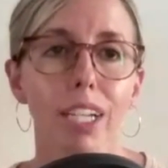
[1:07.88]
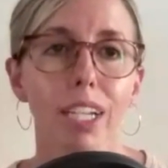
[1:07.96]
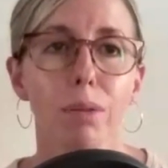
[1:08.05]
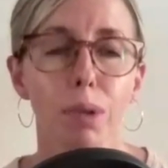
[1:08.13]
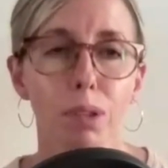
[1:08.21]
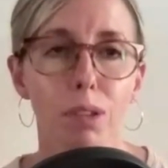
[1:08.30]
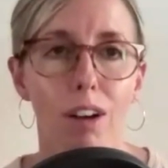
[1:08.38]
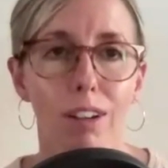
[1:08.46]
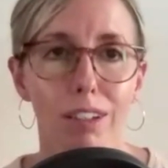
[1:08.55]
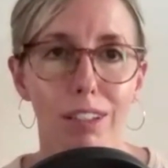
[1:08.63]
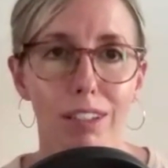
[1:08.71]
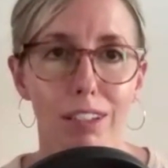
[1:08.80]
And we'll
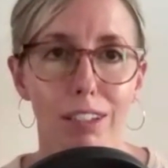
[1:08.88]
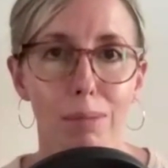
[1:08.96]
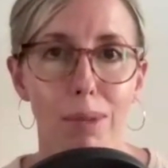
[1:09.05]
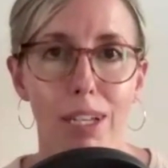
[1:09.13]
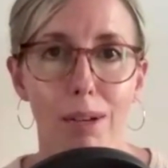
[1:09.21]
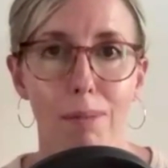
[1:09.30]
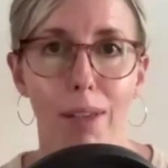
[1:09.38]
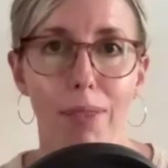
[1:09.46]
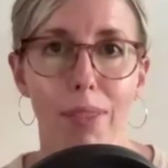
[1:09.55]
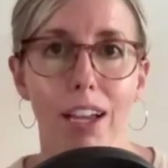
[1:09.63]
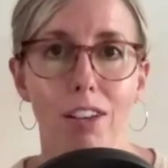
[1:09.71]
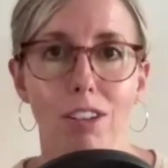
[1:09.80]
talk a little bit
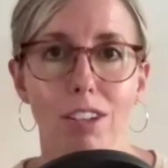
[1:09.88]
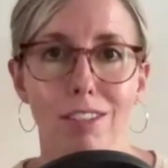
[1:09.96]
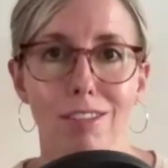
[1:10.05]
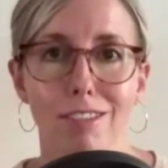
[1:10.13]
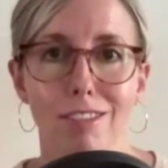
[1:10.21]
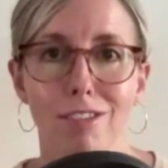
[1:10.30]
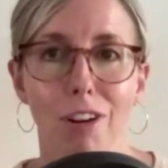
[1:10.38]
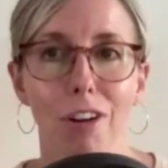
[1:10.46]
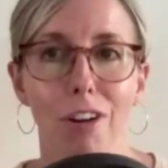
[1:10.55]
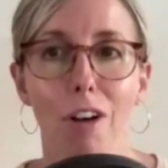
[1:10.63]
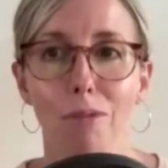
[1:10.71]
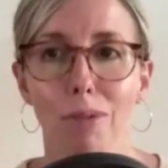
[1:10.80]
about that just to
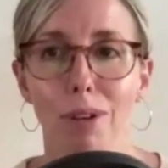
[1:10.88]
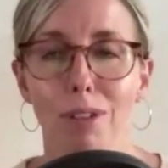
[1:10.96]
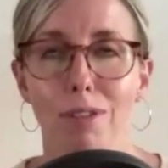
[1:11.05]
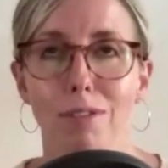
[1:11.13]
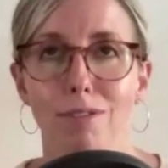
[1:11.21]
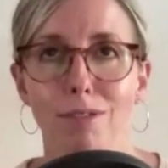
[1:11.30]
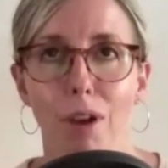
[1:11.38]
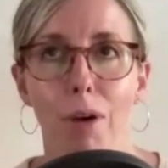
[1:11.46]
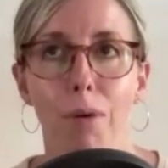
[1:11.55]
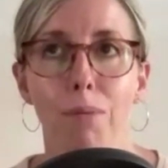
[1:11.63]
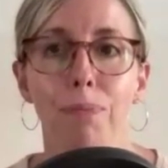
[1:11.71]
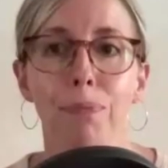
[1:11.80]
start off with.
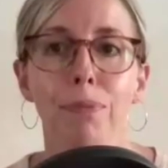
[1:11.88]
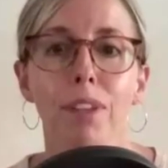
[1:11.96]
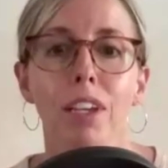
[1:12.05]
So